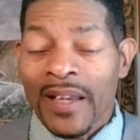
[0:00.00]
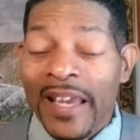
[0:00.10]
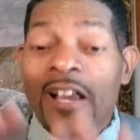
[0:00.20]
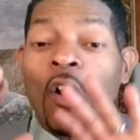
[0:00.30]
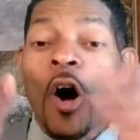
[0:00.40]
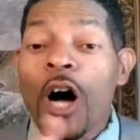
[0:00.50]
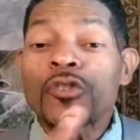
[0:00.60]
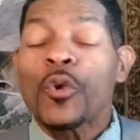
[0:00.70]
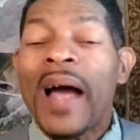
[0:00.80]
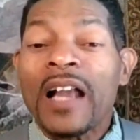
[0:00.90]
He
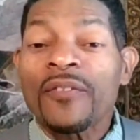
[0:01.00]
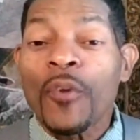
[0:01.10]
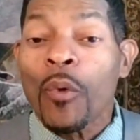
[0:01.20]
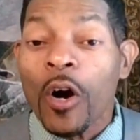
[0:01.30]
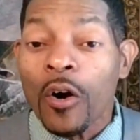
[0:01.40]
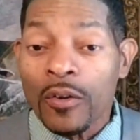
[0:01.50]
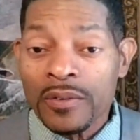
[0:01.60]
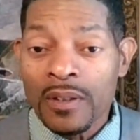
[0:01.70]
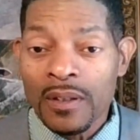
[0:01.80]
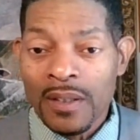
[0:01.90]
called you out of the
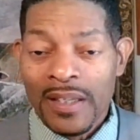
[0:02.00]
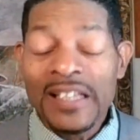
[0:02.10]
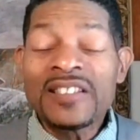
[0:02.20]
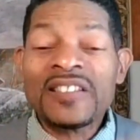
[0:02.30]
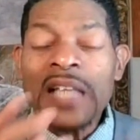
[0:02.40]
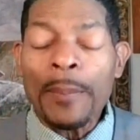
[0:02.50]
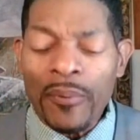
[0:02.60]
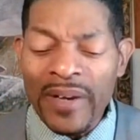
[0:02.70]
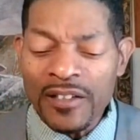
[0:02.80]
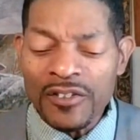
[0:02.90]
world, He
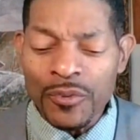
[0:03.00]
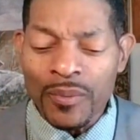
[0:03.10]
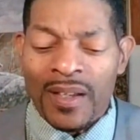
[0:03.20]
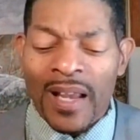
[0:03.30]
separated you.